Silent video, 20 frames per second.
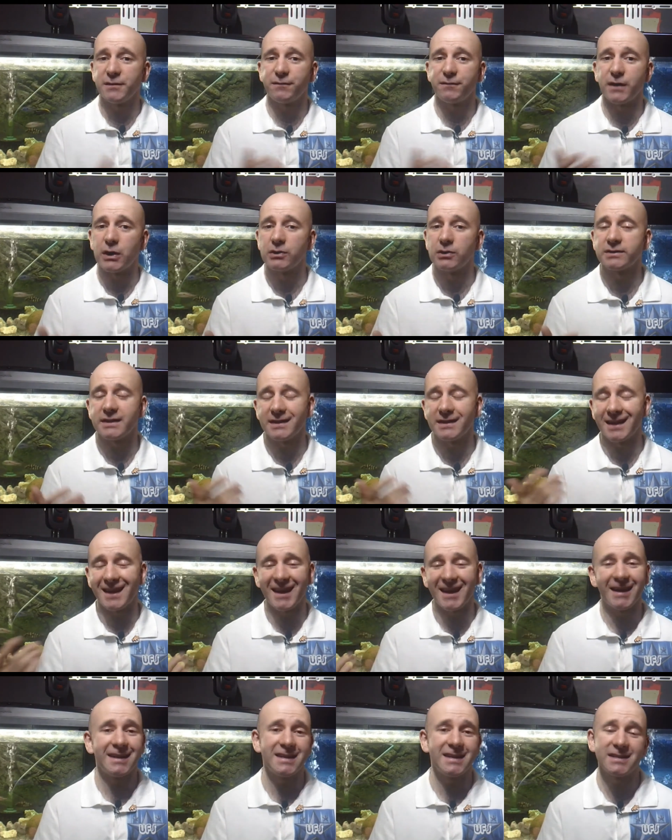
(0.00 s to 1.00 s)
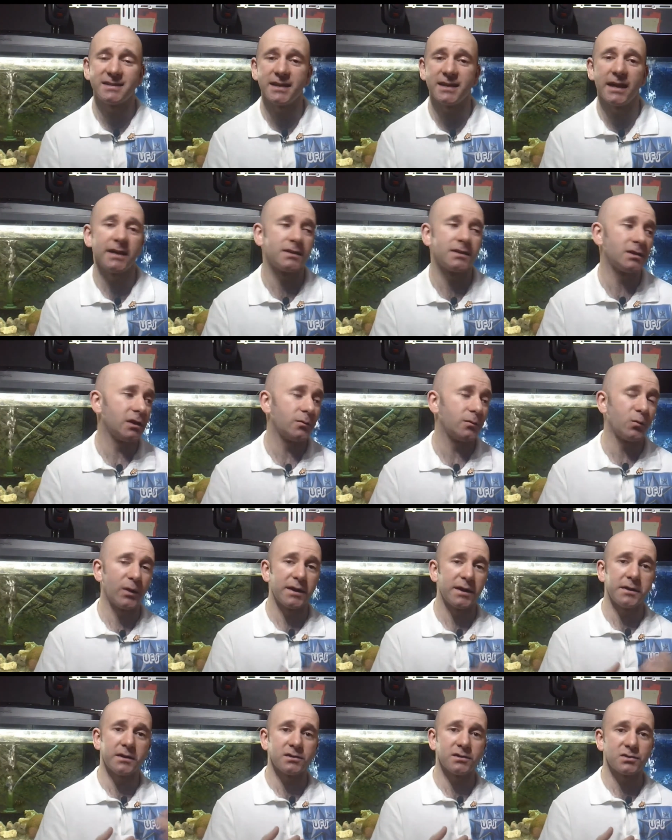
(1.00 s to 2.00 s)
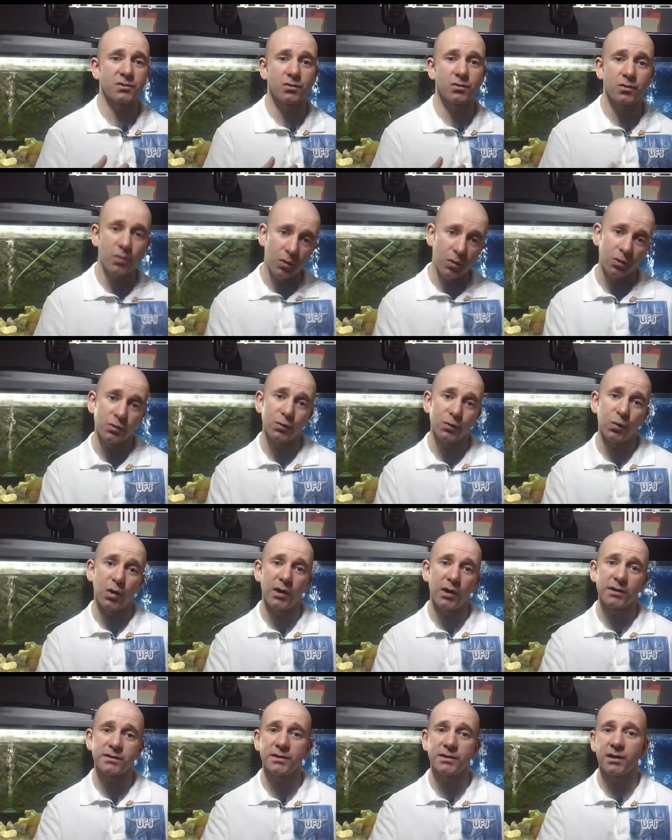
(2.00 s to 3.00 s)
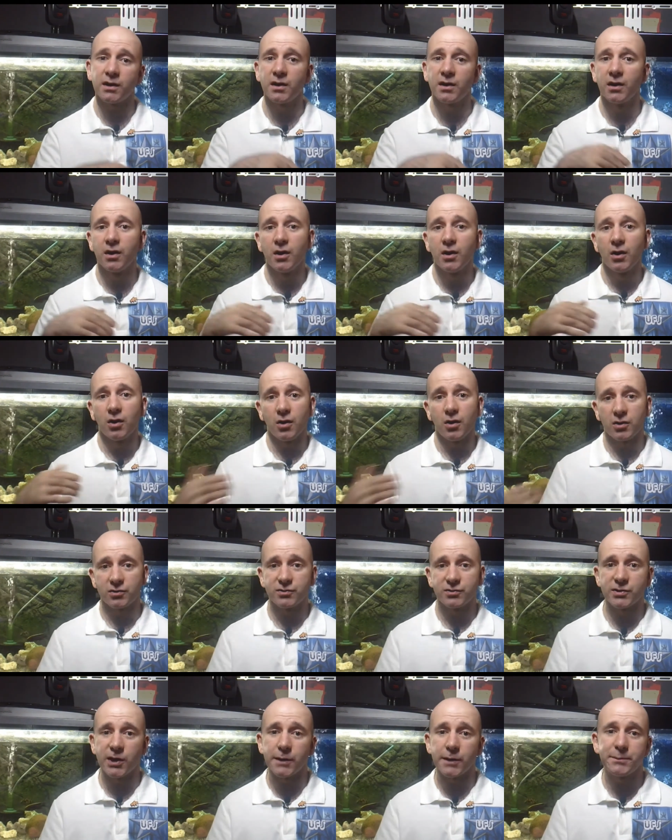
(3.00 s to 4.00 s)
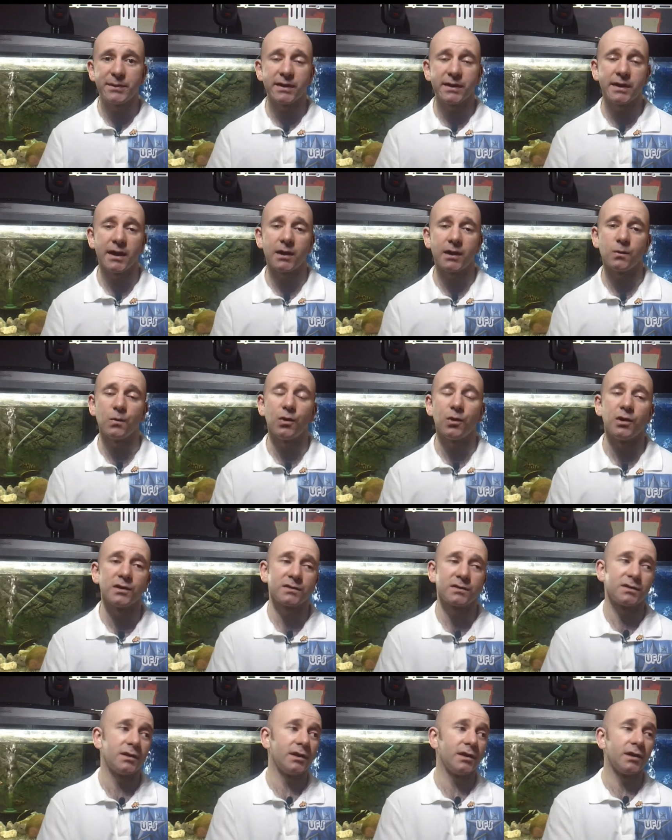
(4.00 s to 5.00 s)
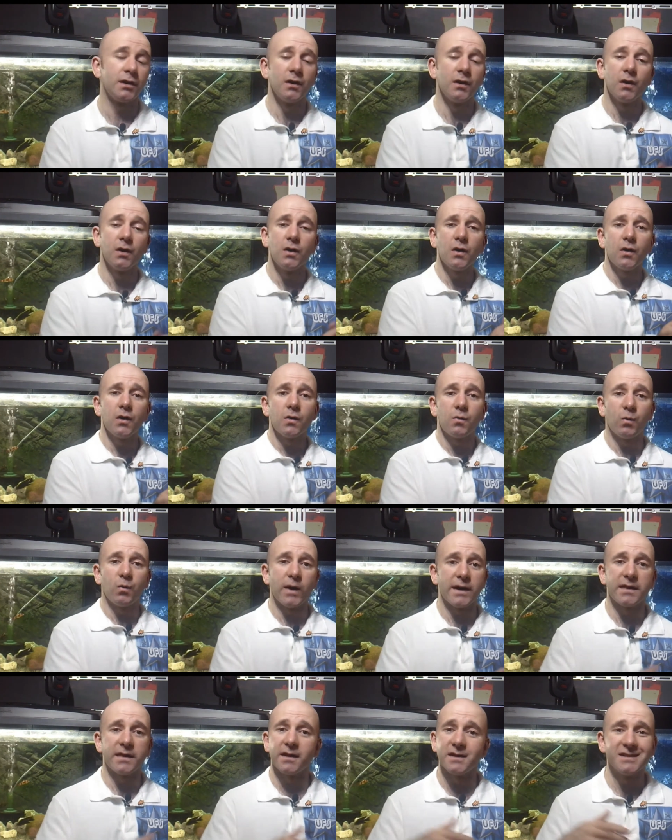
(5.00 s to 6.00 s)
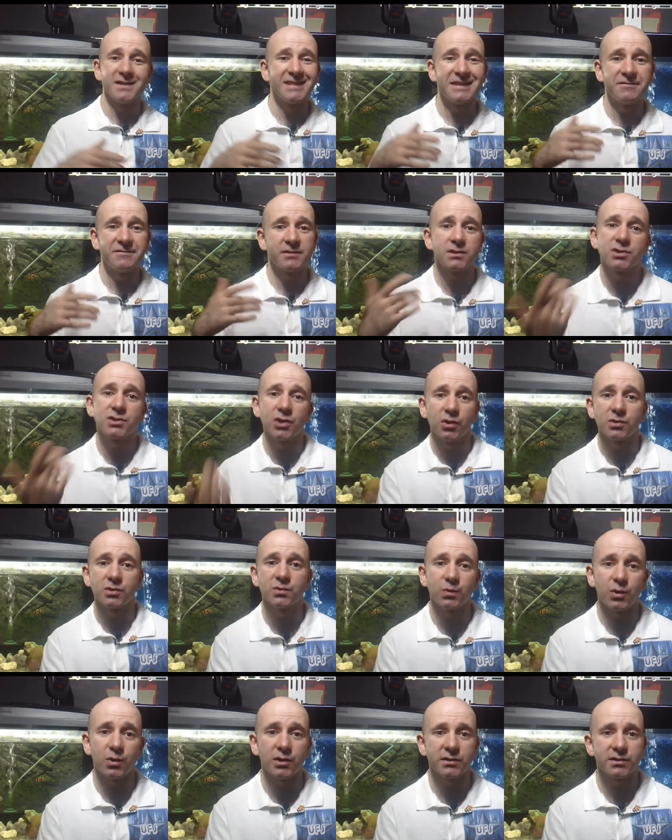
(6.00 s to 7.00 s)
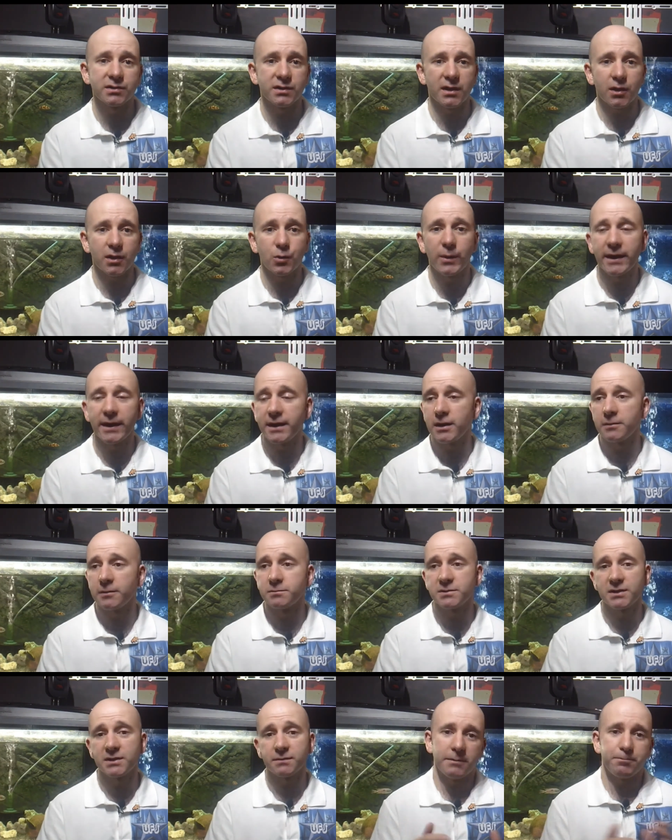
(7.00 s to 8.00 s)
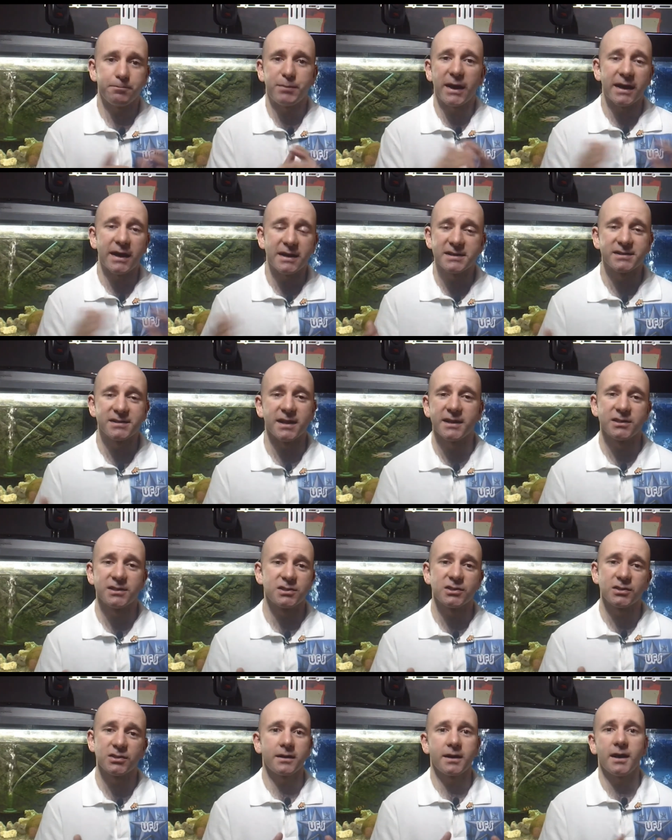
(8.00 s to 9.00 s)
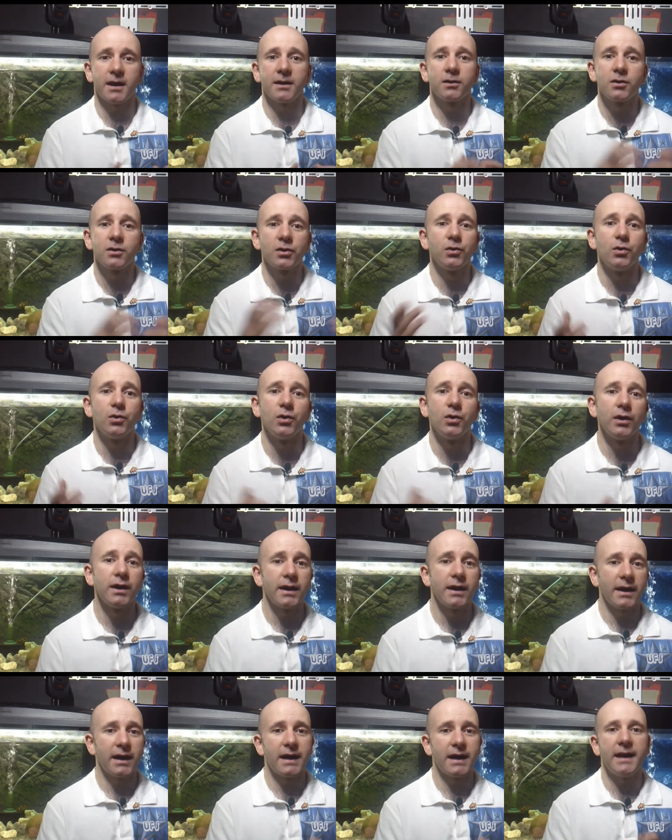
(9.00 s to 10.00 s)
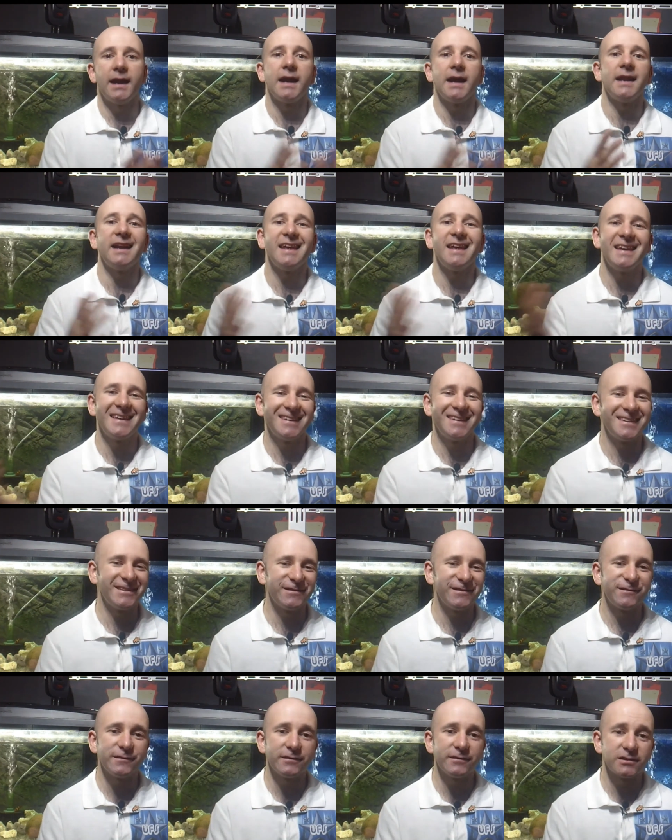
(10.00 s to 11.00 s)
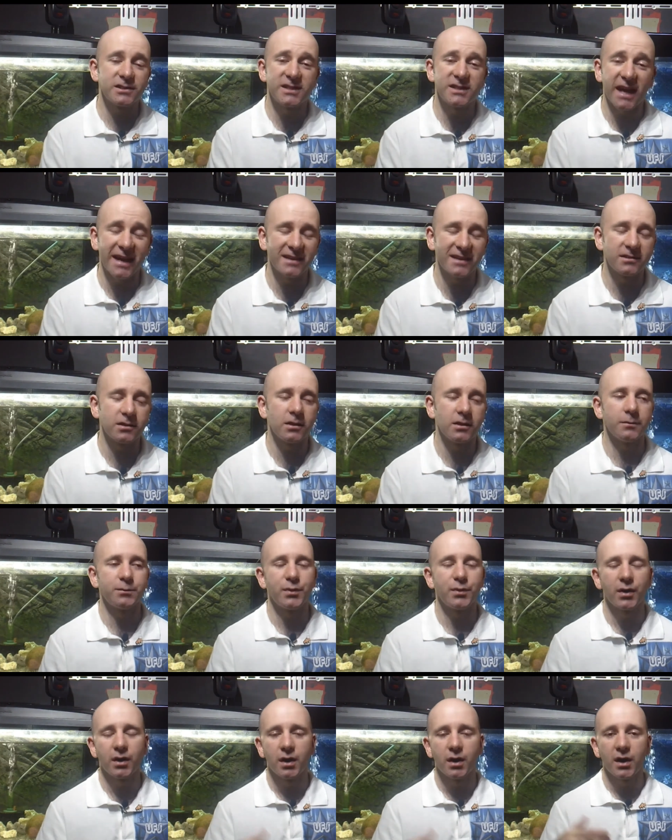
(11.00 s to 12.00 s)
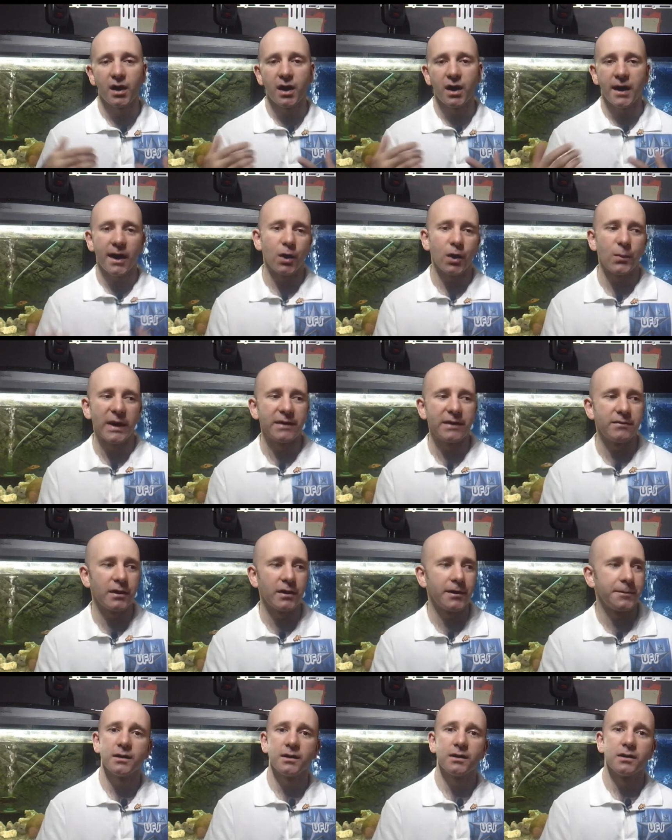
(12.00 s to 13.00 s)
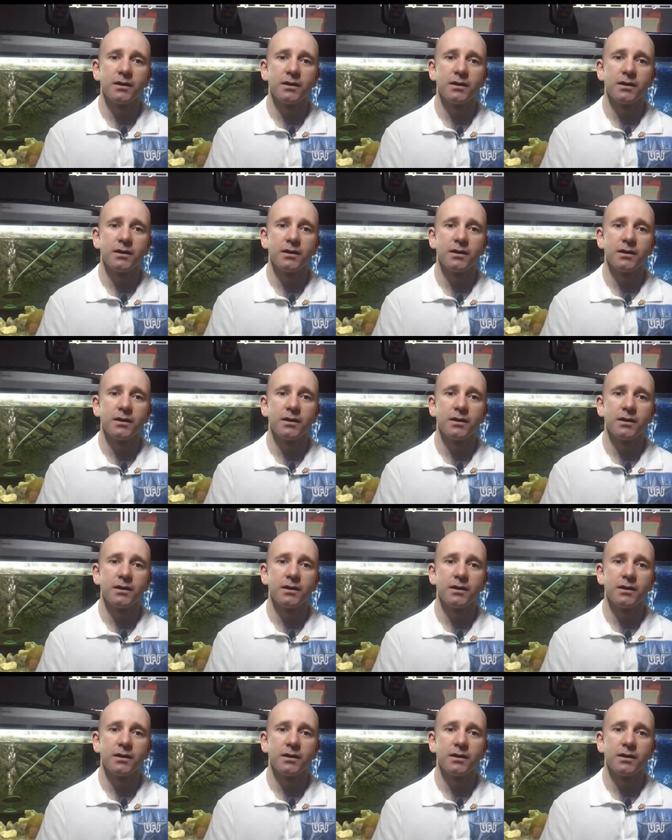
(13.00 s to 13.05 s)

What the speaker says: found in any setup, whether it's cold water or tropical water, whether it's even saltwater aquariums. Parasites can grow in any setup. However,